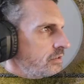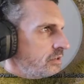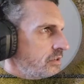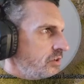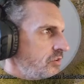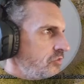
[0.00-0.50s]

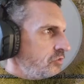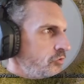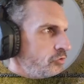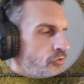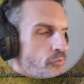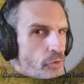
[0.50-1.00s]
because you
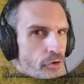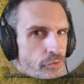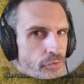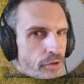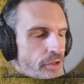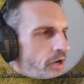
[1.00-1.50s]
just worked
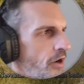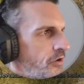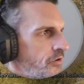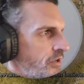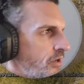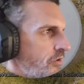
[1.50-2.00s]
really
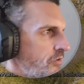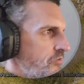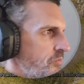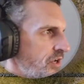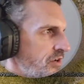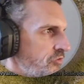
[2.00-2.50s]
hard to get all
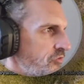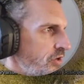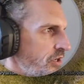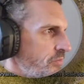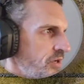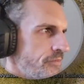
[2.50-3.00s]
these men and
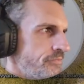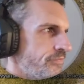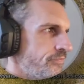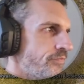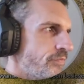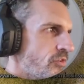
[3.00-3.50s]
train them up,
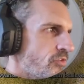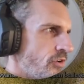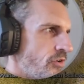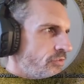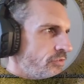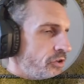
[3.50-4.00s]
so
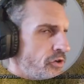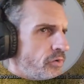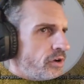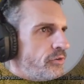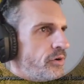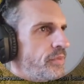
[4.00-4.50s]
you don't
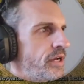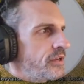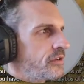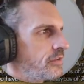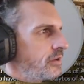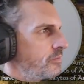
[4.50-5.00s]
want to
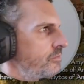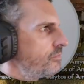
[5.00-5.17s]
abandon them.